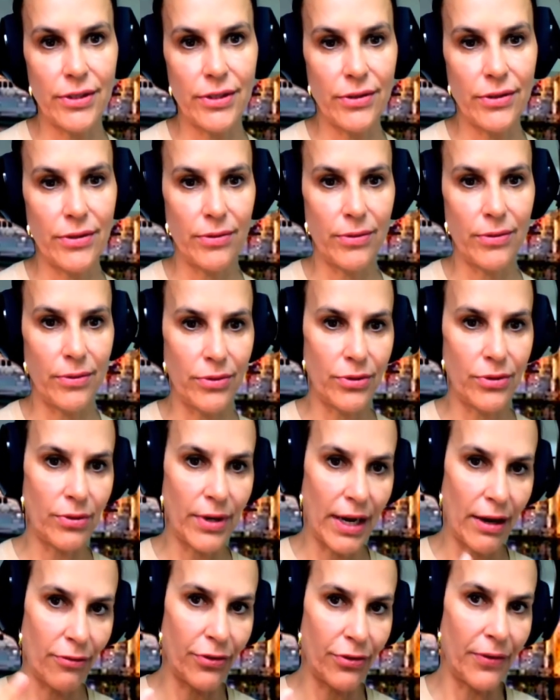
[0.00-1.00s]
So to
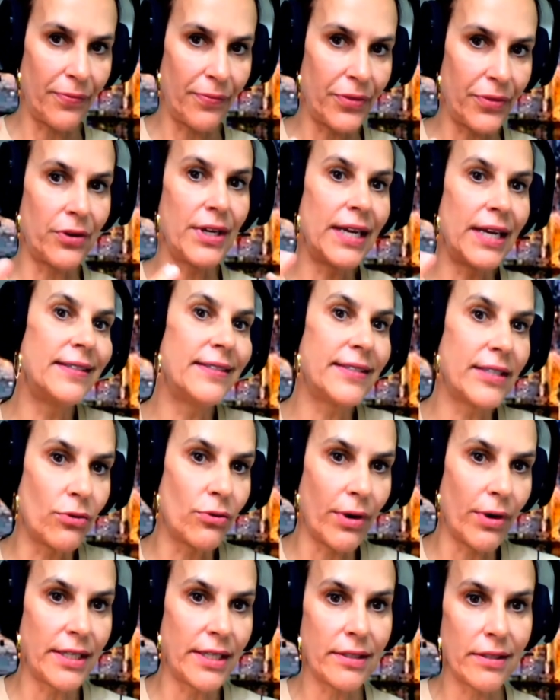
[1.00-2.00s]
have an
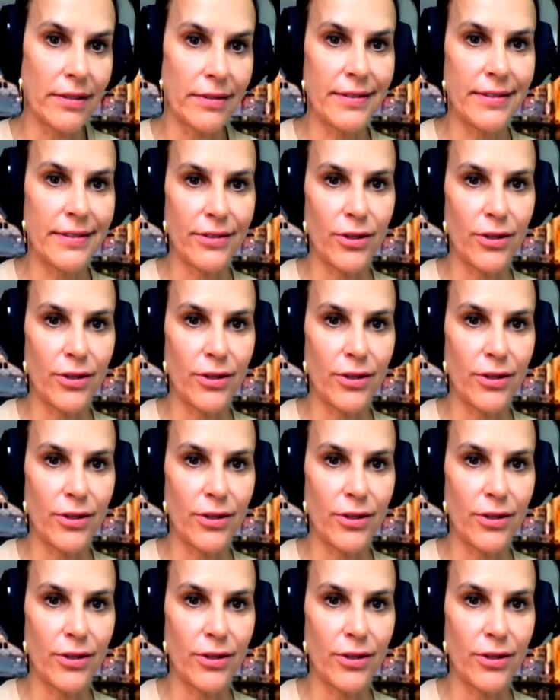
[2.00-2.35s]
integrated